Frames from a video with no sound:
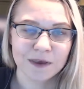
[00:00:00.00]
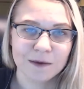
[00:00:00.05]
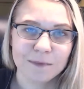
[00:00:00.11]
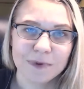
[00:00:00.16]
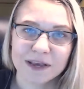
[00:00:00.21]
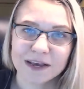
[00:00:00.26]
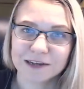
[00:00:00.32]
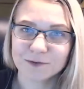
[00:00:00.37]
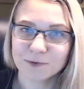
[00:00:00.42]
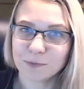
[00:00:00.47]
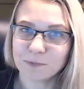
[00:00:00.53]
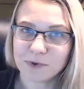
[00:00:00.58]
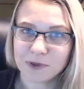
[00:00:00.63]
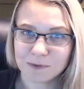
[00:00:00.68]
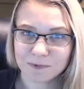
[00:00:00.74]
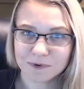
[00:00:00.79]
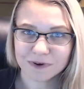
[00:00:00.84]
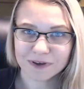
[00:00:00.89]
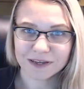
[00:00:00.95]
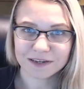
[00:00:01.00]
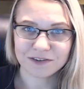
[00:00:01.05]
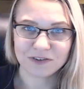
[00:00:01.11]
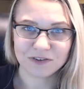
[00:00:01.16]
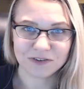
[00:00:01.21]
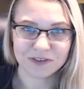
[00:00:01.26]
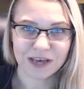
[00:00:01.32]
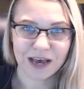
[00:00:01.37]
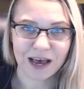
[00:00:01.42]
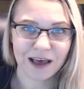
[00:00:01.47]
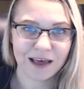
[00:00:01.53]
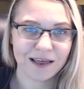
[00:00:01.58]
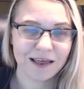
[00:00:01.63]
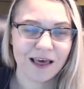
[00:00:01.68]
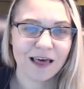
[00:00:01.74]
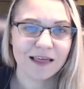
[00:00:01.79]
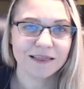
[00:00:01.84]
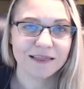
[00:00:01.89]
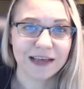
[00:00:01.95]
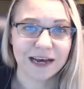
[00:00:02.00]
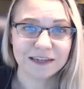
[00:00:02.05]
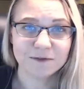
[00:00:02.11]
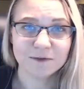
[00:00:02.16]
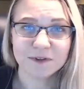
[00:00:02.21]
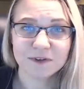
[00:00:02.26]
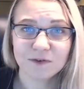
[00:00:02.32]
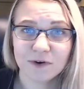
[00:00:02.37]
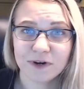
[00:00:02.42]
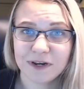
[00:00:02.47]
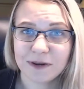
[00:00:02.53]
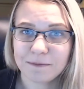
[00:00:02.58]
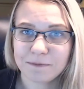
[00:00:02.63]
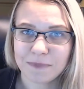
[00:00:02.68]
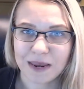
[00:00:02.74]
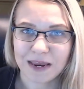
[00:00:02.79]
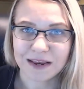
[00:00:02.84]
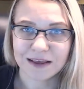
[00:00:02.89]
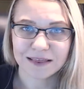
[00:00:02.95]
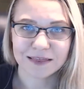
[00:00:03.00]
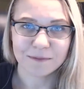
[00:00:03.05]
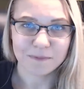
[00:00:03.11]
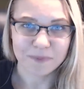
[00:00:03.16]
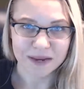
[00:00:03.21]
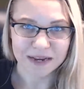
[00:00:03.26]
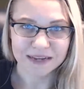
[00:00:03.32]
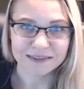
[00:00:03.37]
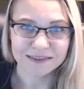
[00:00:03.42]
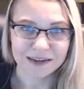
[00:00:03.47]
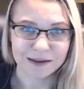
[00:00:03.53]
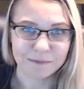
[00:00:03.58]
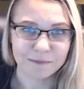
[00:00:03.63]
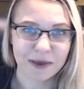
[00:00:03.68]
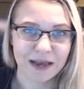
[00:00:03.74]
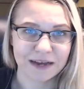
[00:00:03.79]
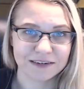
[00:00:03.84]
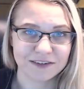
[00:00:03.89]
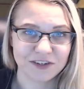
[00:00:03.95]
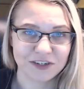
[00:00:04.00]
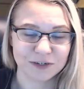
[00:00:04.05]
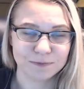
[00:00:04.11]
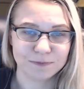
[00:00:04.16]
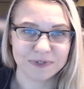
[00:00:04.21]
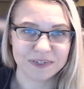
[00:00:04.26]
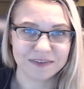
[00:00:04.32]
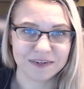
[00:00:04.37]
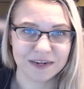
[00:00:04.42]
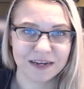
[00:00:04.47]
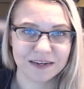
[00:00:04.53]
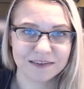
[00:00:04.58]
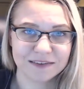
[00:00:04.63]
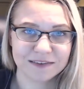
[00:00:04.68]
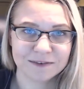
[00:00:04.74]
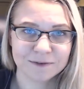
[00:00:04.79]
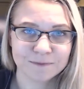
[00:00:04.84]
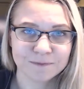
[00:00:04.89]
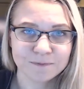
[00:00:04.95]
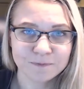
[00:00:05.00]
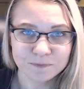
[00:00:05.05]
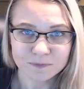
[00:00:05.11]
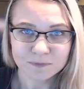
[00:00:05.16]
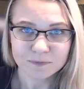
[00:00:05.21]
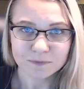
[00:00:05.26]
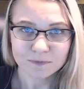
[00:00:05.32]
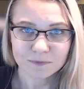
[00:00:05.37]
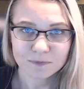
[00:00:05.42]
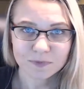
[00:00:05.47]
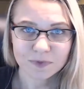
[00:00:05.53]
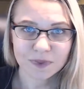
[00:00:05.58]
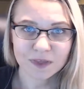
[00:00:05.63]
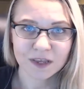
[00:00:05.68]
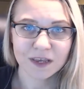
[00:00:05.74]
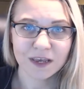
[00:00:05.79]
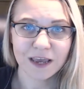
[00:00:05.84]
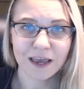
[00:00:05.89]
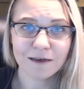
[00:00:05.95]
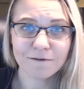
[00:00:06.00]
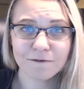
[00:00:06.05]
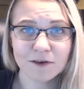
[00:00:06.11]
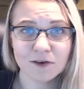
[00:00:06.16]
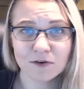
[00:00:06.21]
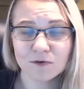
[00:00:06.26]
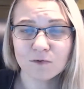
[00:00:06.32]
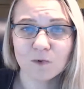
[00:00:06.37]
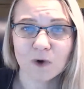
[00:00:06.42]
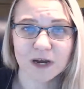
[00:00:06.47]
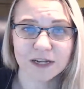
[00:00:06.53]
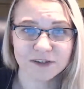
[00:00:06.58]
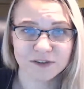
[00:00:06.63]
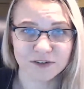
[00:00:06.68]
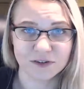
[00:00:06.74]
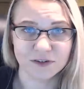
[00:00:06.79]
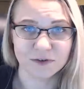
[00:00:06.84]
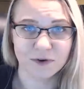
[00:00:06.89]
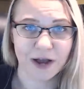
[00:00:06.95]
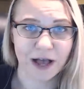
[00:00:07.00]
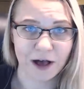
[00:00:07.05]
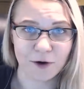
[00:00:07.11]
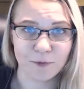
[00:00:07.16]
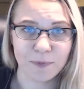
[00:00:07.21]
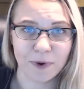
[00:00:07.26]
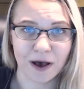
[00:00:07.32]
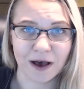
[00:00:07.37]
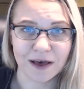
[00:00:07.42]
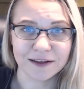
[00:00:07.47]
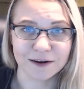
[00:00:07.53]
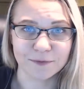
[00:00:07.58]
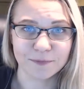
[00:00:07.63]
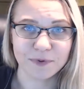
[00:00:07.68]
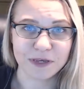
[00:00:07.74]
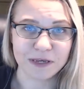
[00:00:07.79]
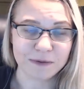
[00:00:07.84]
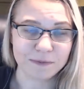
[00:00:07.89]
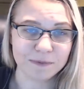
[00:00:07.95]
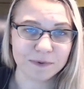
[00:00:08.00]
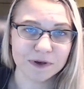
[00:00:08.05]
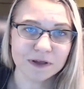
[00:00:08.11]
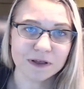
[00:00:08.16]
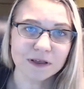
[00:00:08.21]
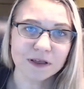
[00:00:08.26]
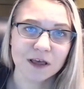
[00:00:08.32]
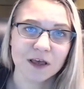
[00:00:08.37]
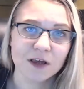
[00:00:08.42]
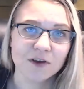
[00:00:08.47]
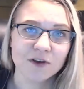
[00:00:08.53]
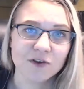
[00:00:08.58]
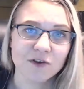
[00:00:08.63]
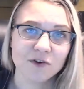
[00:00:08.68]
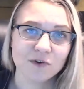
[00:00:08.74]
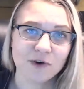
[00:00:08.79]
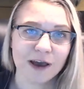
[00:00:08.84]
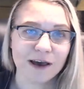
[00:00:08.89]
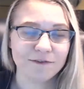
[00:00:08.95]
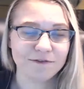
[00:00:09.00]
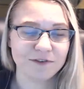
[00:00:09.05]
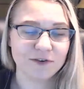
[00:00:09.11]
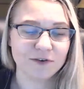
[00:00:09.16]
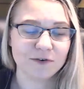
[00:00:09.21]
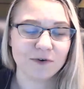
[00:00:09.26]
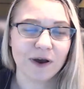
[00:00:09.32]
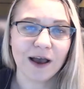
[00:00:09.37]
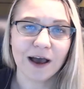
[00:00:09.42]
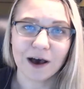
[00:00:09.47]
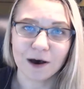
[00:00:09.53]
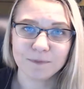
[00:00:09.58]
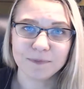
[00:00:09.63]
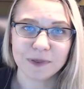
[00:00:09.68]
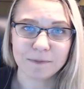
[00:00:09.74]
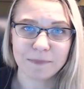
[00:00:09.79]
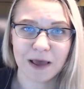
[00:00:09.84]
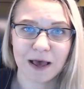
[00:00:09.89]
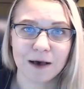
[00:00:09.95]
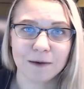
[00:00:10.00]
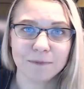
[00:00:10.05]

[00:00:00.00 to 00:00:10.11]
Because when people can do that, that's what's going to make the biggest impact to your business. If you want to help other people, you have to help them